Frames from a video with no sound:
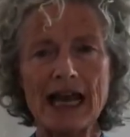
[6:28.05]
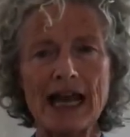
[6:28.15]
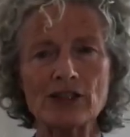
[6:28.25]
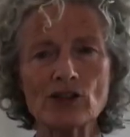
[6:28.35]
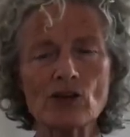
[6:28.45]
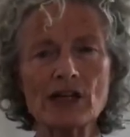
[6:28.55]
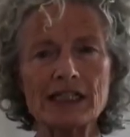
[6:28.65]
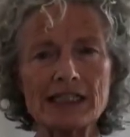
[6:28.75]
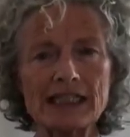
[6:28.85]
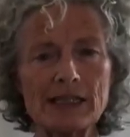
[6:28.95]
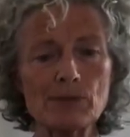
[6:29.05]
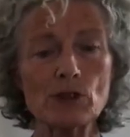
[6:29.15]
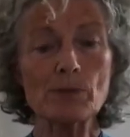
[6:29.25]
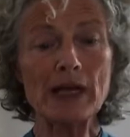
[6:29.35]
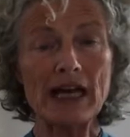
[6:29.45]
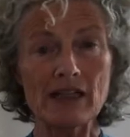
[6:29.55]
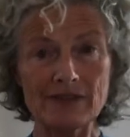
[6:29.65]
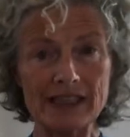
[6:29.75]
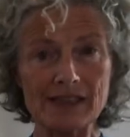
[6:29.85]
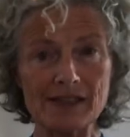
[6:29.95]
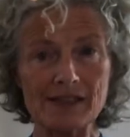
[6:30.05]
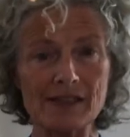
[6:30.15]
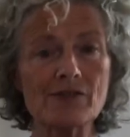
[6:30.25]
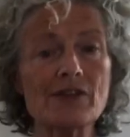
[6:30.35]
and you're going to keep your pelvis